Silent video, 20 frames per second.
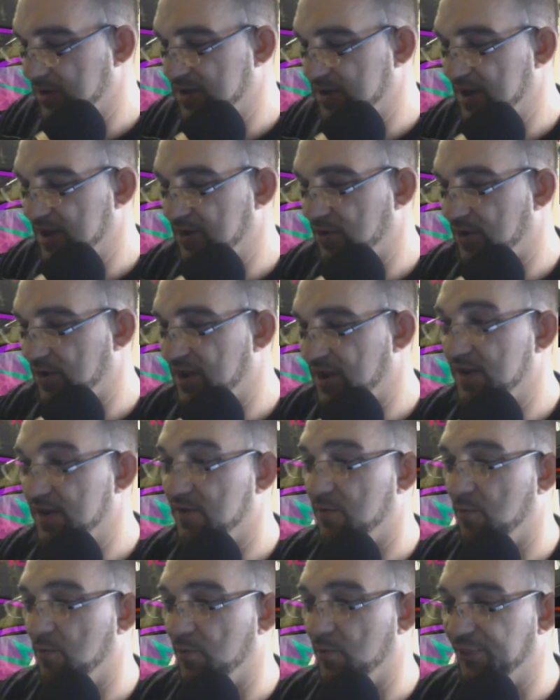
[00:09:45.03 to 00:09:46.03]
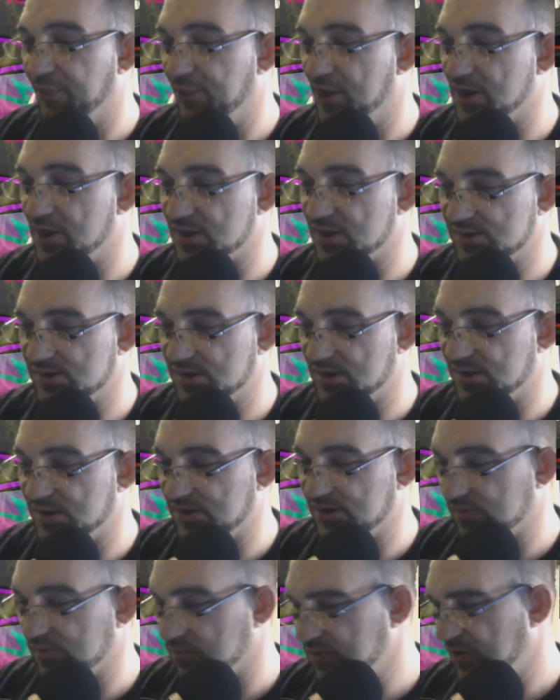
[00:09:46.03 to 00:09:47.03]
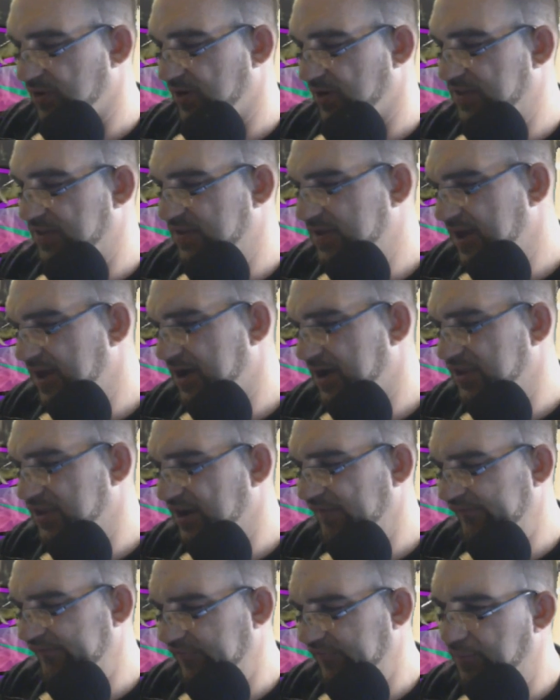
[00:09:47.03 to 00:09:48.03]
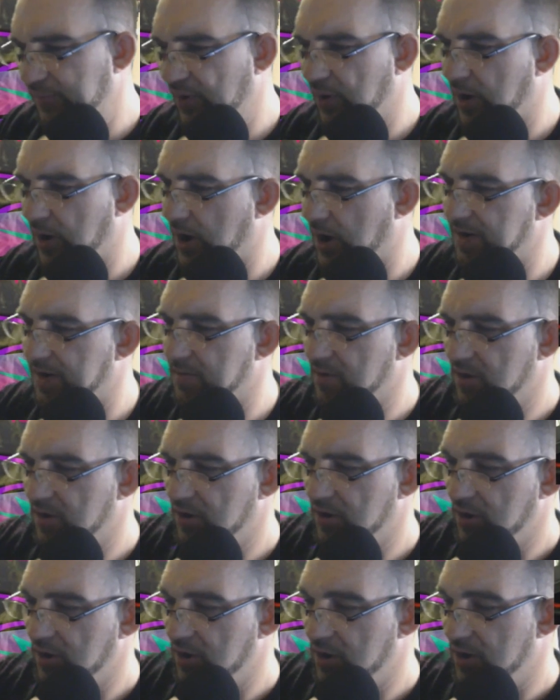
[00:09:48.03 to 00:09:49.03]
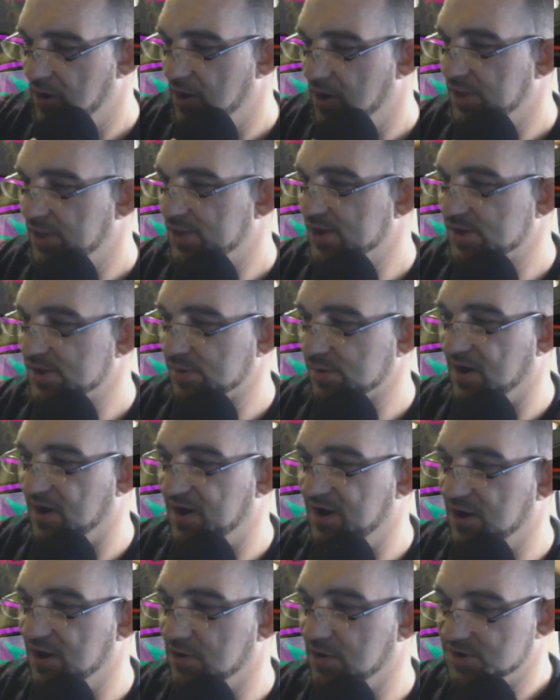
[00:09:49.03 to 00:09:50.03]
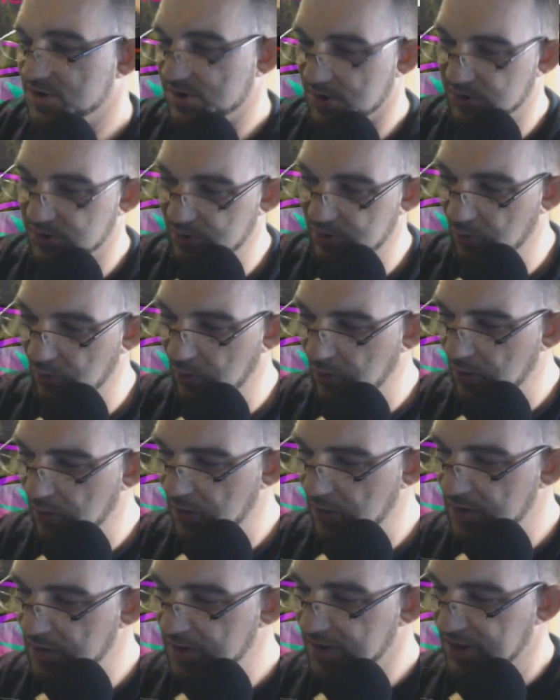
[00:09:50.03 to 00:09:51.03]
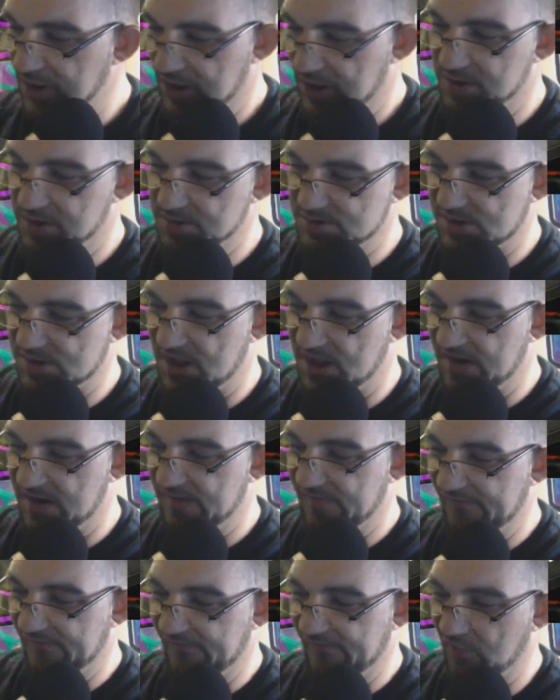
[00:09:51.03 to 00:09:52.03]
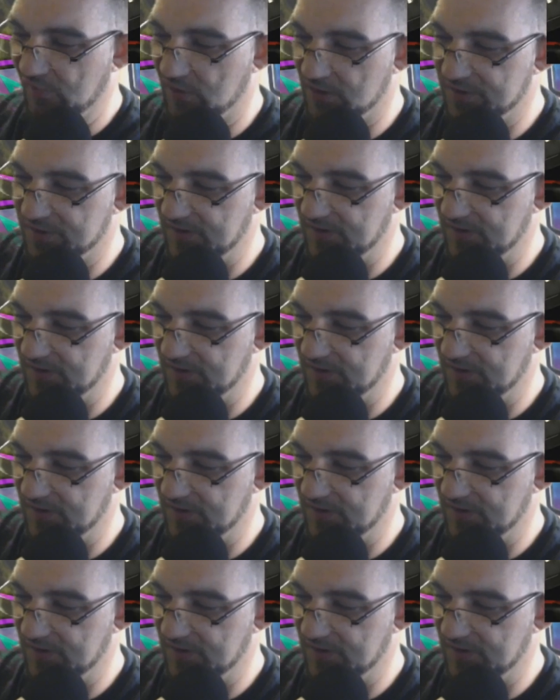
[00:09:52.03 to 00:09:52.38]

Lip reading: kind of like with this. It's really kind of tough to pull on. This right here is your tool. You use that for